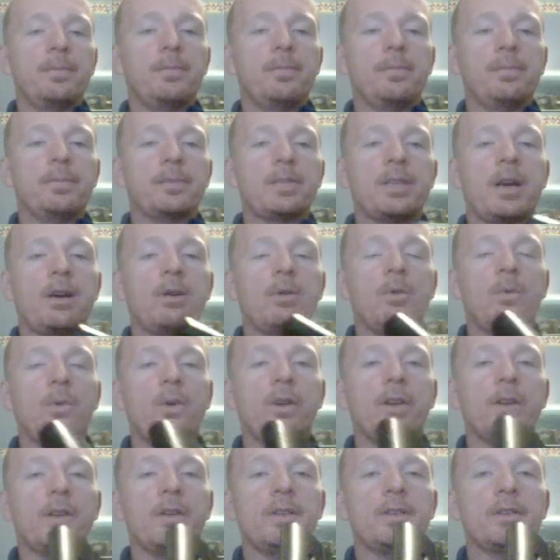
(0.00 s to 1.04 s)
Sound
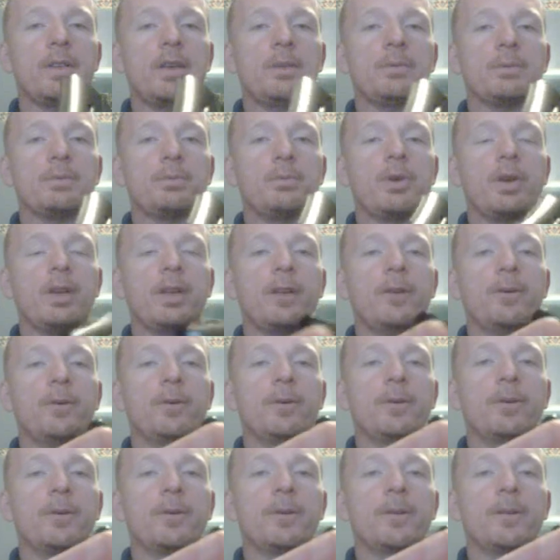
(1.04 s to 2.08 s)
quality seems pretty good.